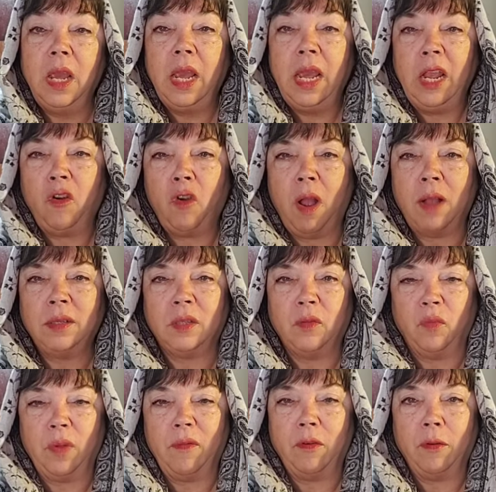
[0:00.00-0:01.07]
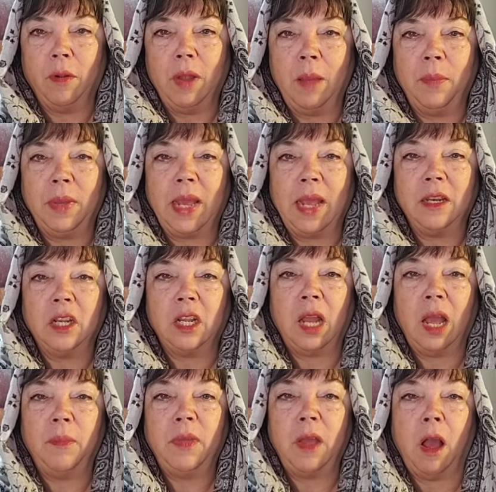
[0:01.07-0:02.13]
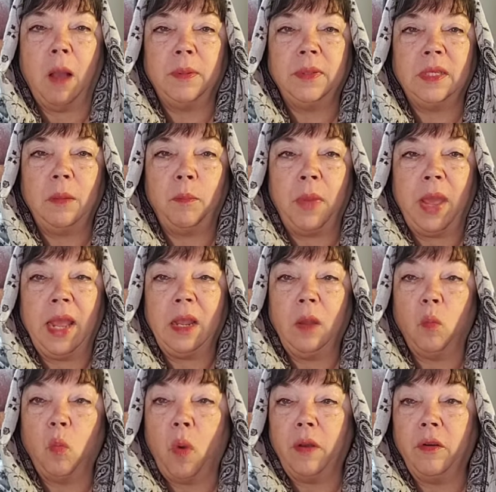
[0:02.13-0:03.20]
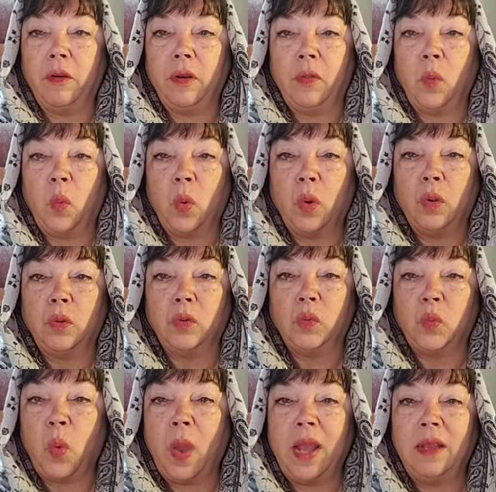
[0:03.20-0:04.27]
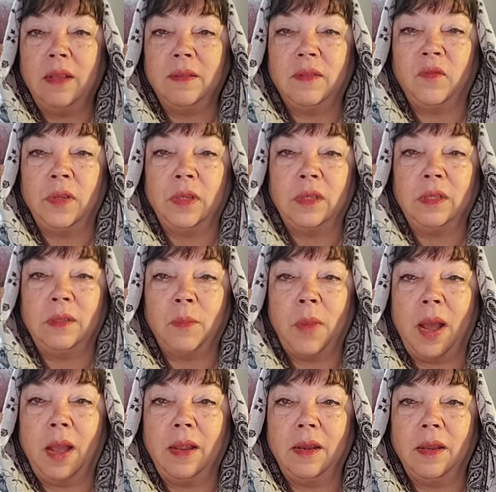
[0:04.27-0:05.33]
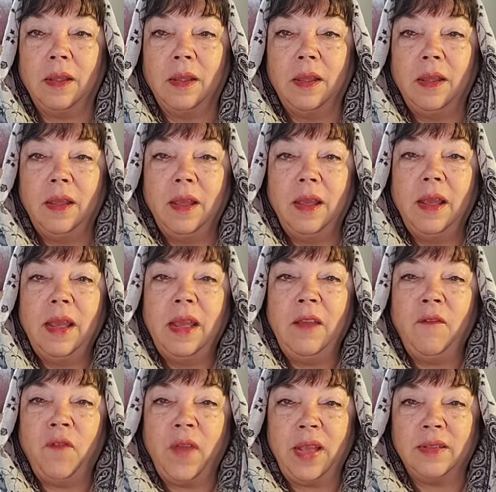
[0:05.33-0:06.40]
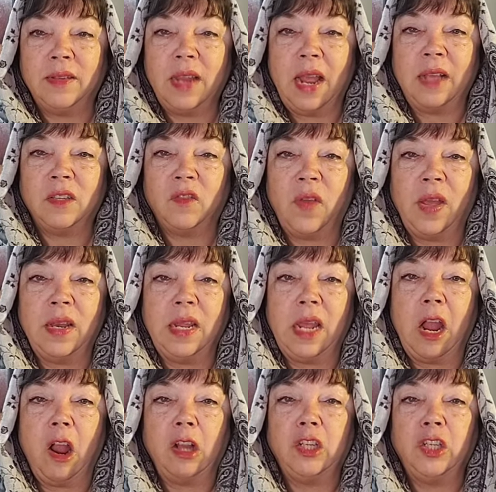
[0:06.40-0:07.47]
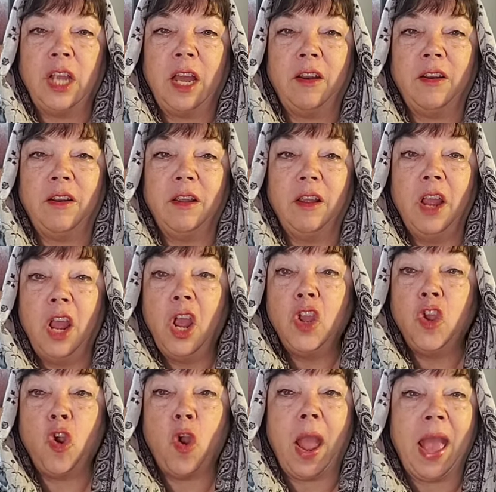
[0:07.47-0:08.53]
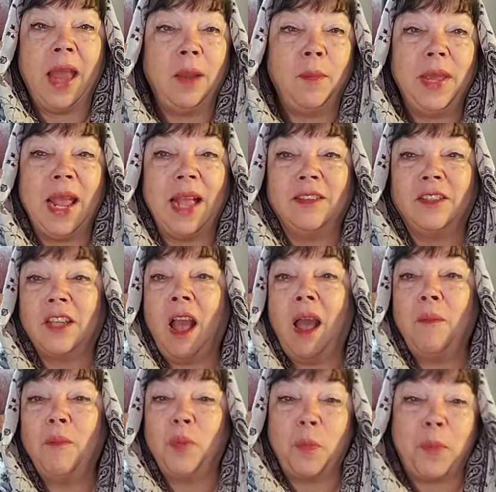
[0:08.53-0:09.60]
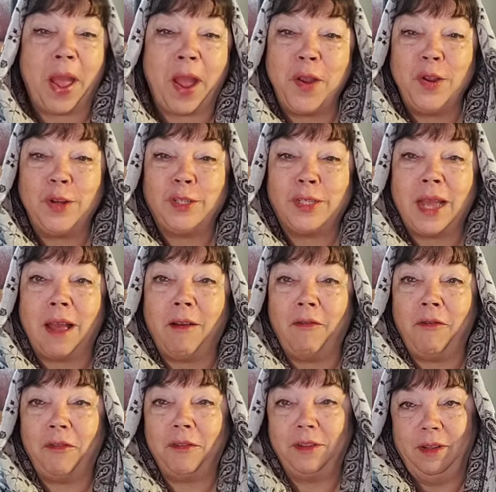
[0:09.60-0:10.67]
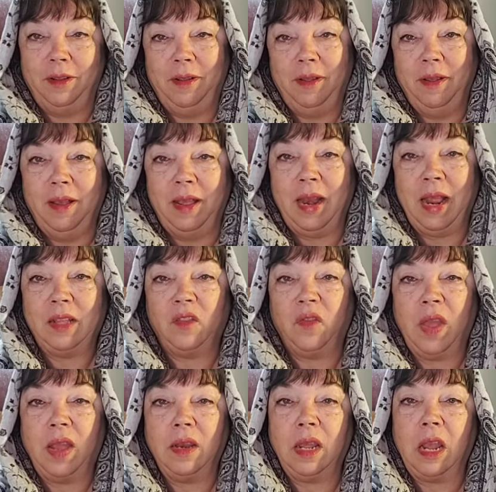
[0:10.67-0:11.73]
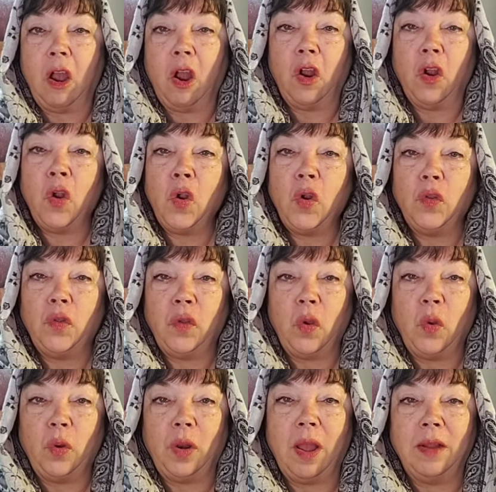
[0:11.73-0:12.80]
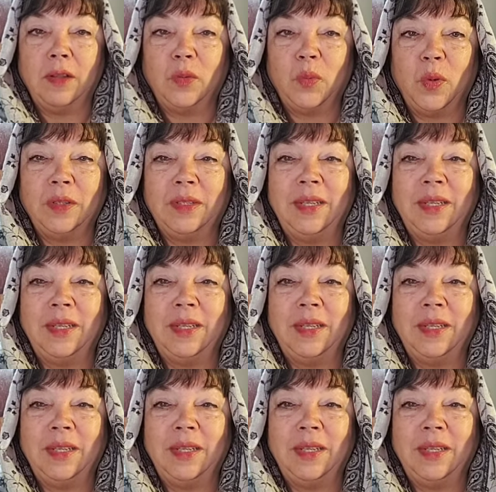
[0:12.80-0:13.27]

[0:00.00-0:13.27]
He crossed the river and began to climb the opposite bank and wondered if the world's ways filled his mind. He faced Esfandiar and shouted, your enemy has come. Prepare yourself. And as Van heard the old lion's words,